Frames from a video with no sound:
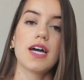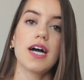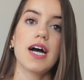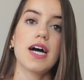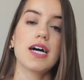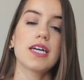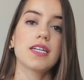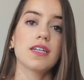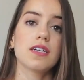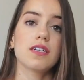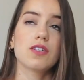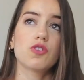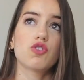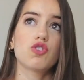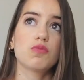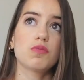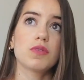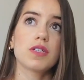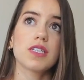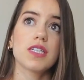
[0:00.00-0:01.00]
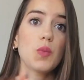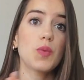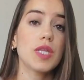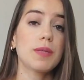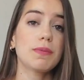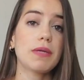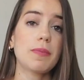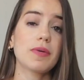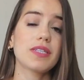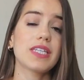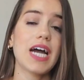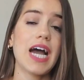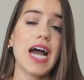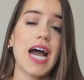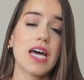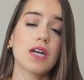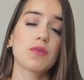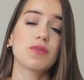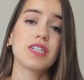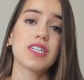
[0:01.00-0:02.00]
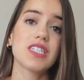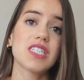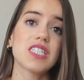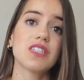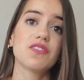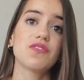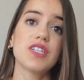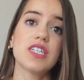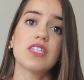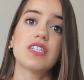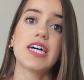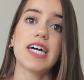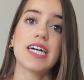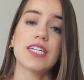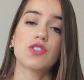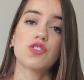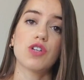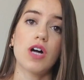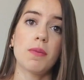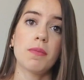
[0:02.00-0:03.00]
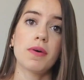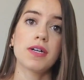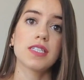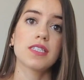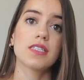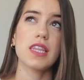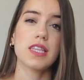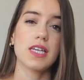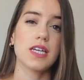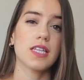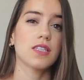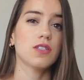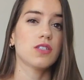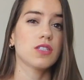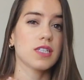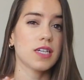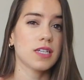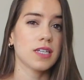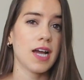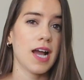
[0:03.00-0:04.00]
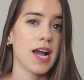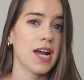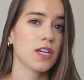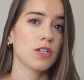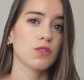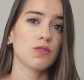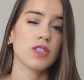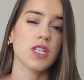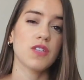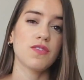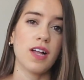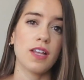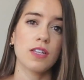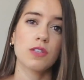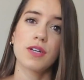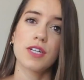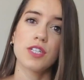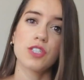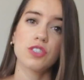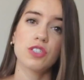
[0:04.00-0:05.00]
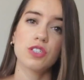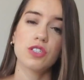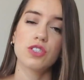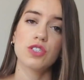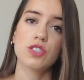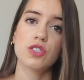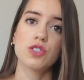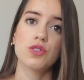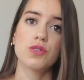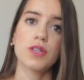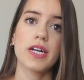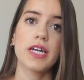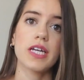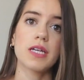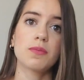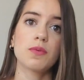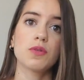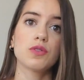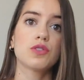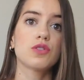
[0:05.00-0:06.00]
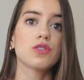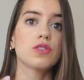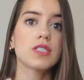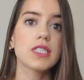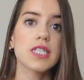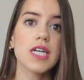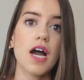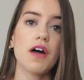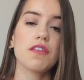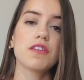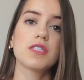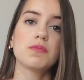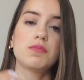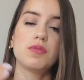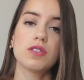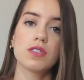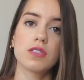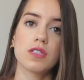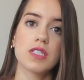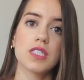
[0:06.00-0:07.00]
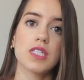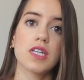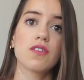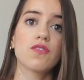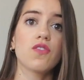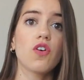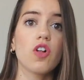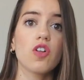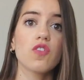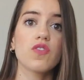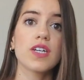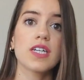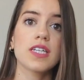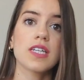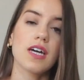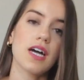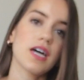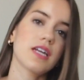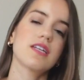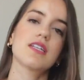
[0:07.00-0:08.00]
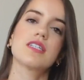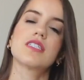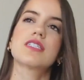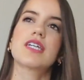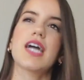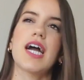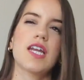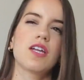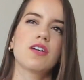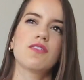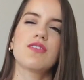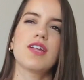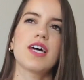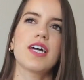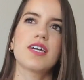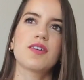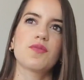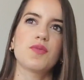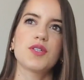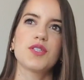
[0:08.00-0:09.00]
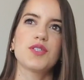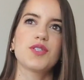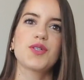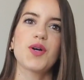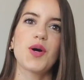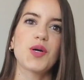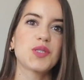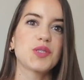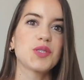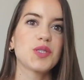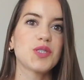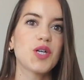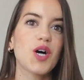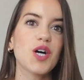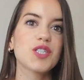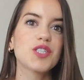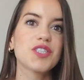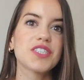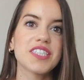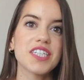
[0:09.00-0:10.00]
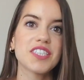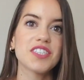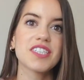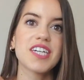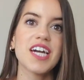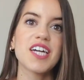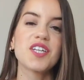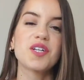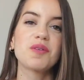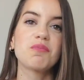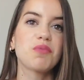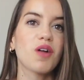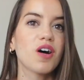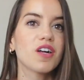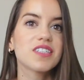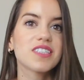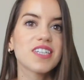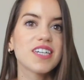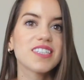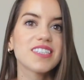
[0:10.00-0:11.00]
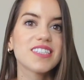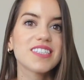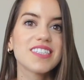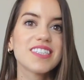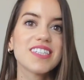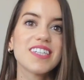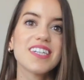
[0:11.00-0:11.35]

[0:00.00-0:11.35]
And normally with people that had really severe head traumas, I think there's an annual evaluation, so you're able to see how this person is evolving. And it's kind of like when you go to the doctors and you get your blood test,